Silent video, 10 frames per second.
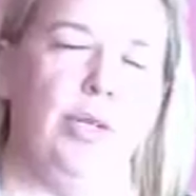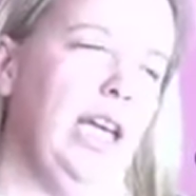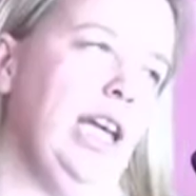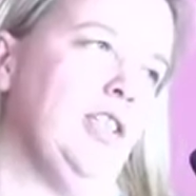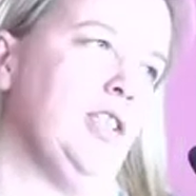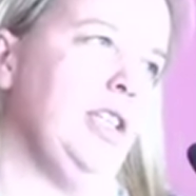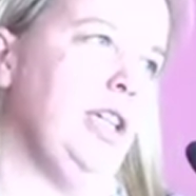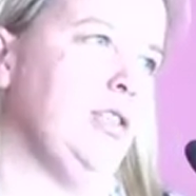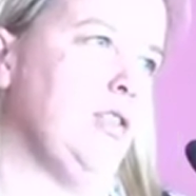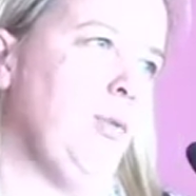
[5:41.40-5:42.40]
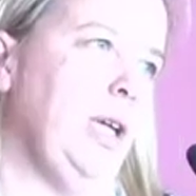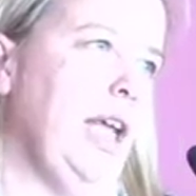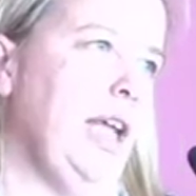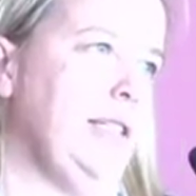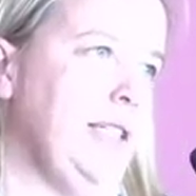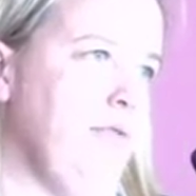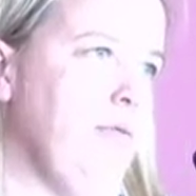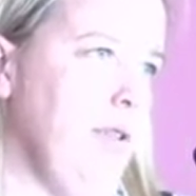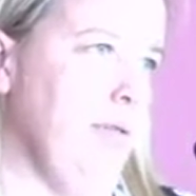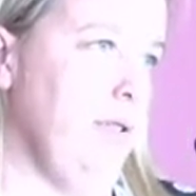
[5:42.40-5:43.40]
we actually, so we had our
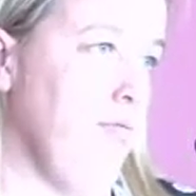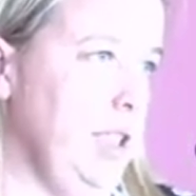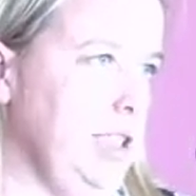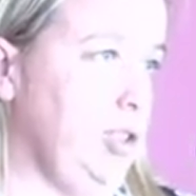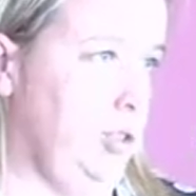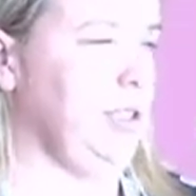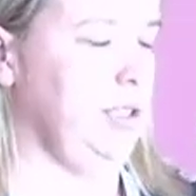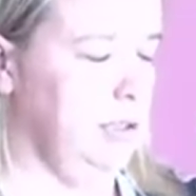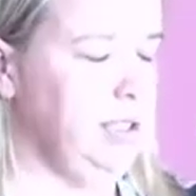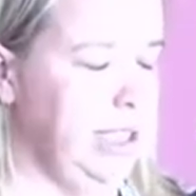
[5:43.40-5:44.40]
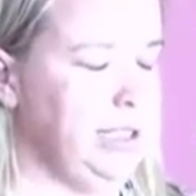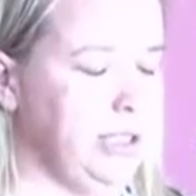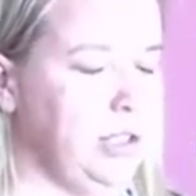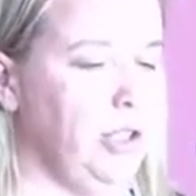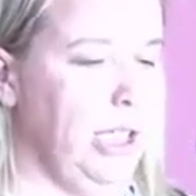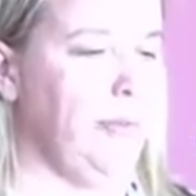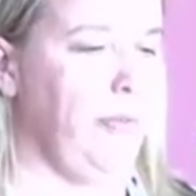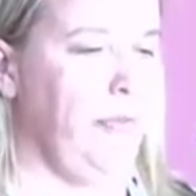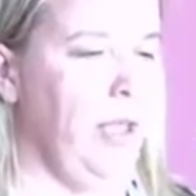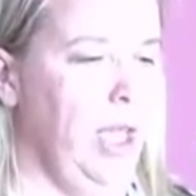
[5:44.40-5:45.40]
really strict test
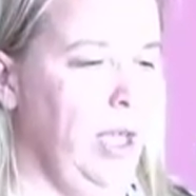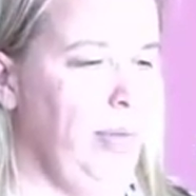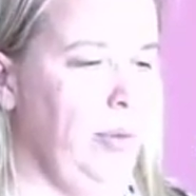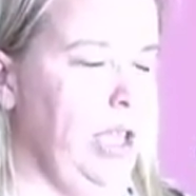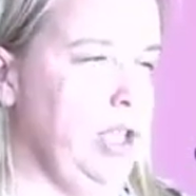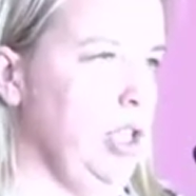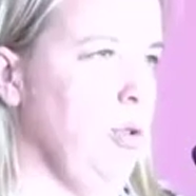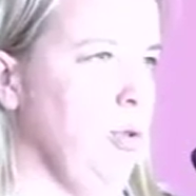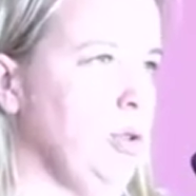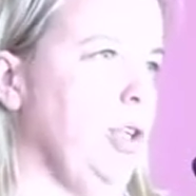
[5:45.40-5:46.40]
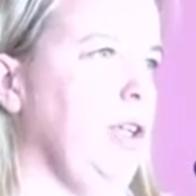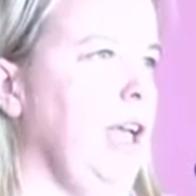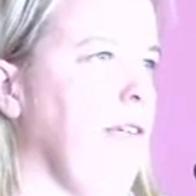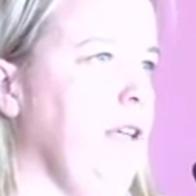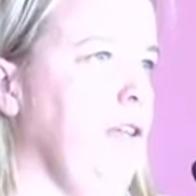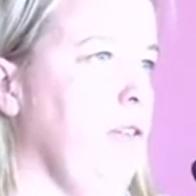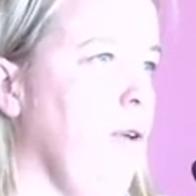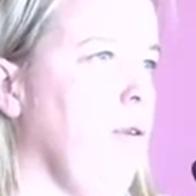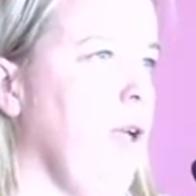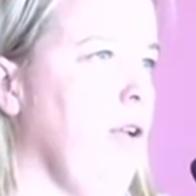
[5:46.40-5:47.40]
scripts, but we actually also gave it
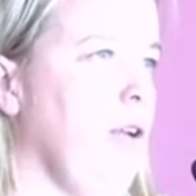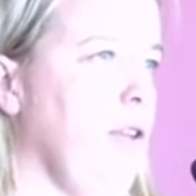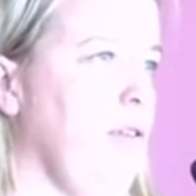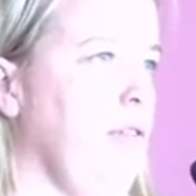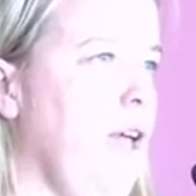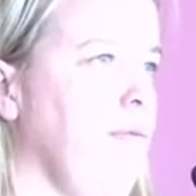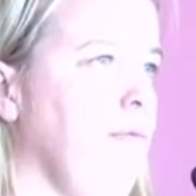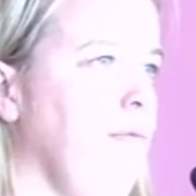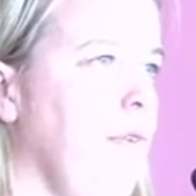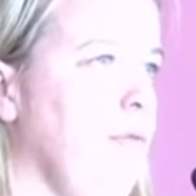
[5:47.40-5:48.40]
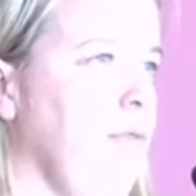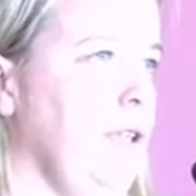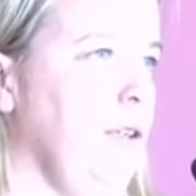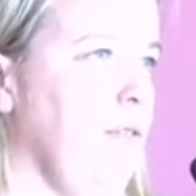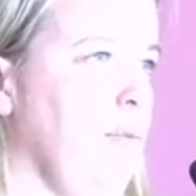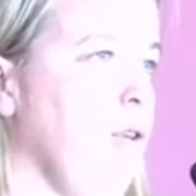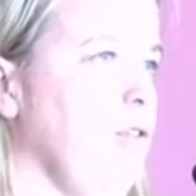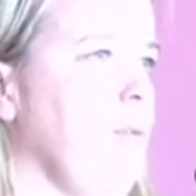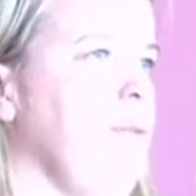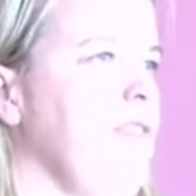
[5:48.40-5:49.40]
to a lot of those staff involved in those
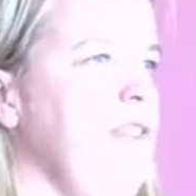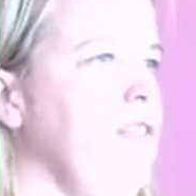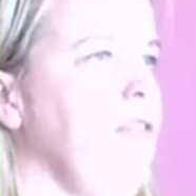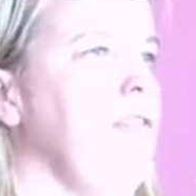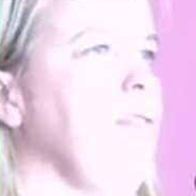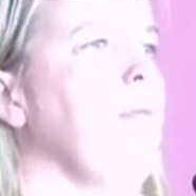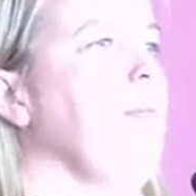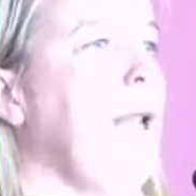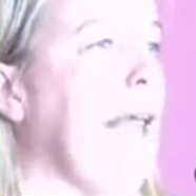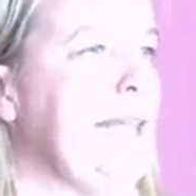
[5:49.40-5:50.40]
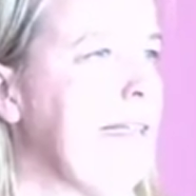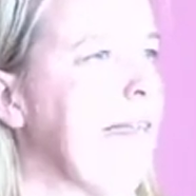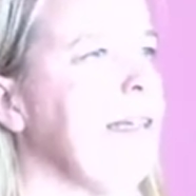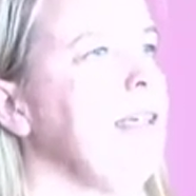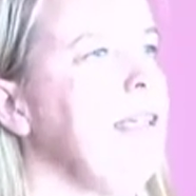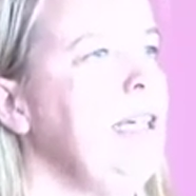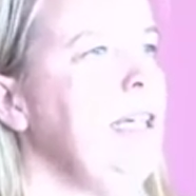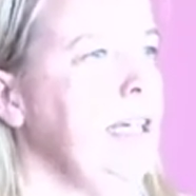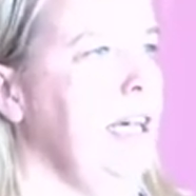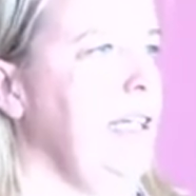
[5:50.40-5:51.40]
workshops and said, just play in there.
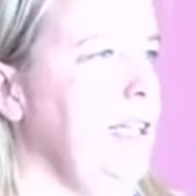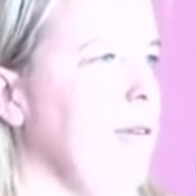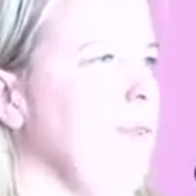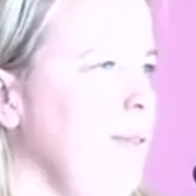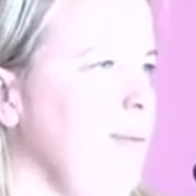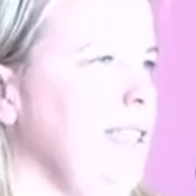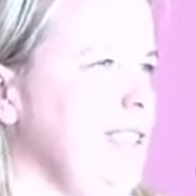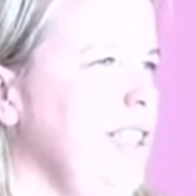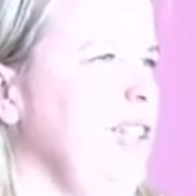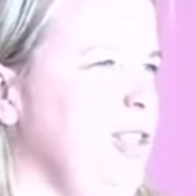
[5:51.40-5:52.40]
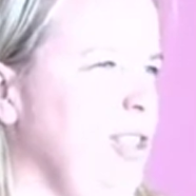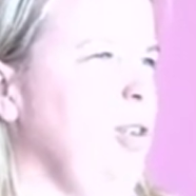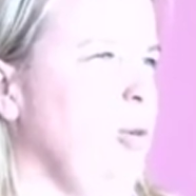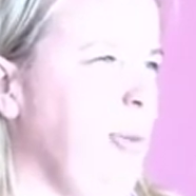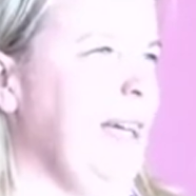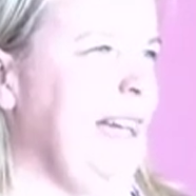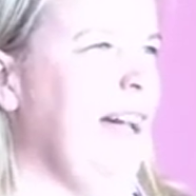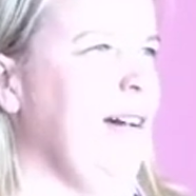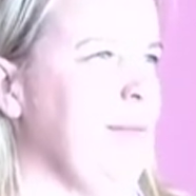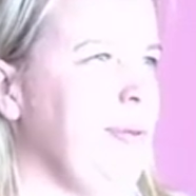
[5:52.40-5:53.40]
And they were the ones that usually could pick
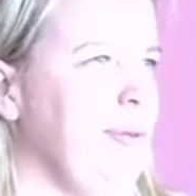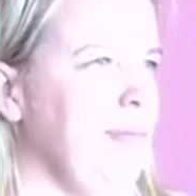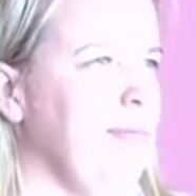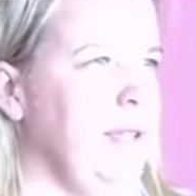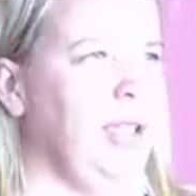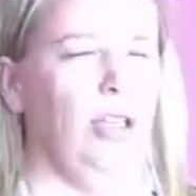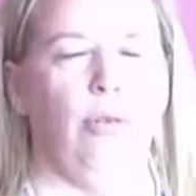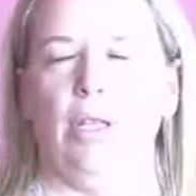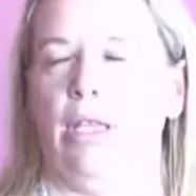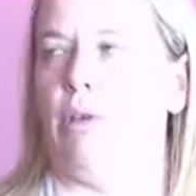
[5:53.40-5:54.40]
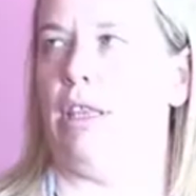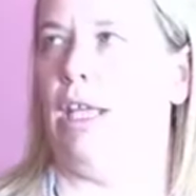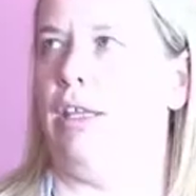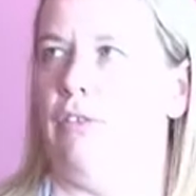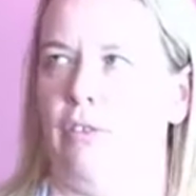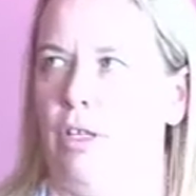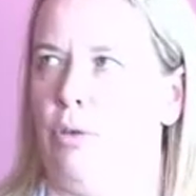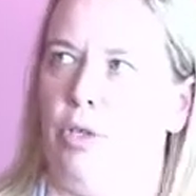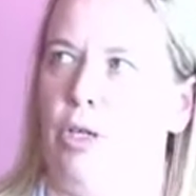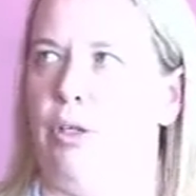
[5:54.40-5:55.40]
up, you know, where there were things,
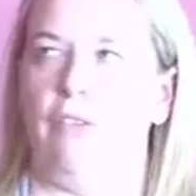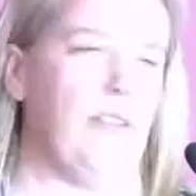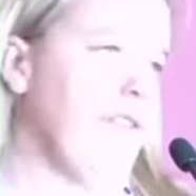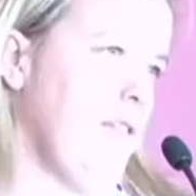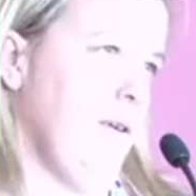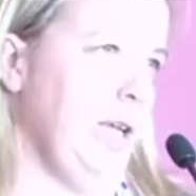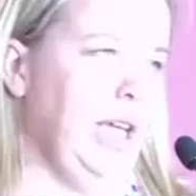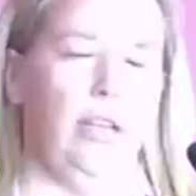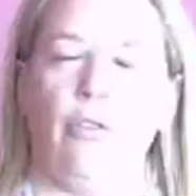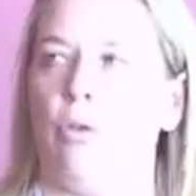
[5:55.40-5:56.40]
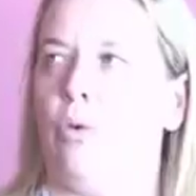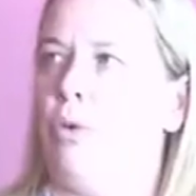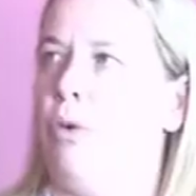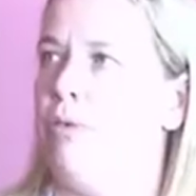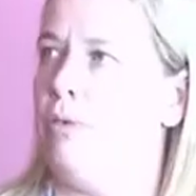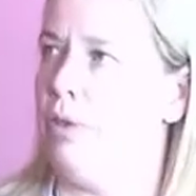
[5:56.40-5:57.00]
little nuances that we hadn't thought of.